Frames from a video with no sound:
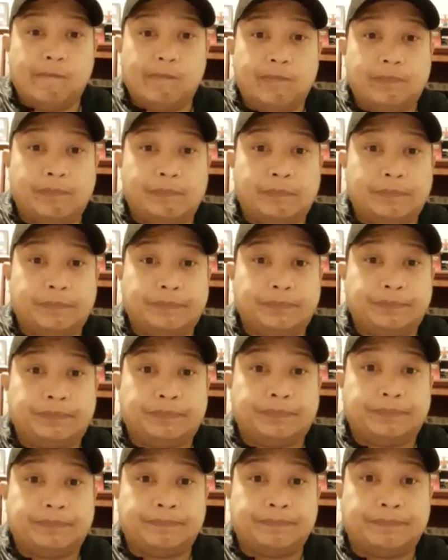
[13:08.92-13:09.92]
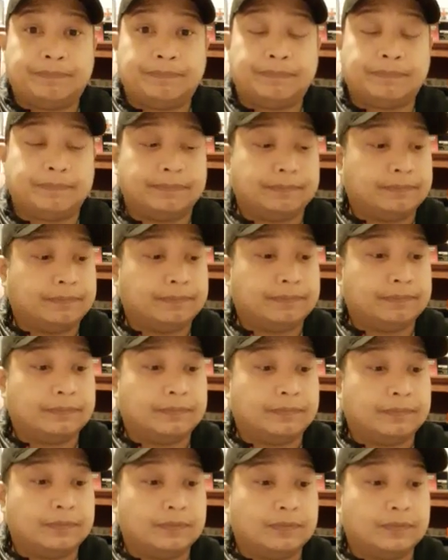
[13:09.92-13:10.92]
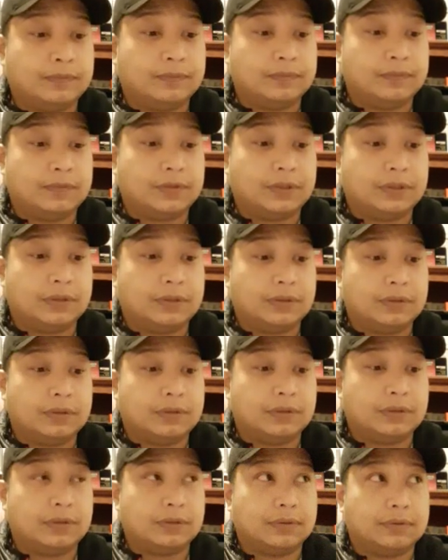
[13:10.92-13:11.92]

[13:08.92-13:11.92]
Nothing is said.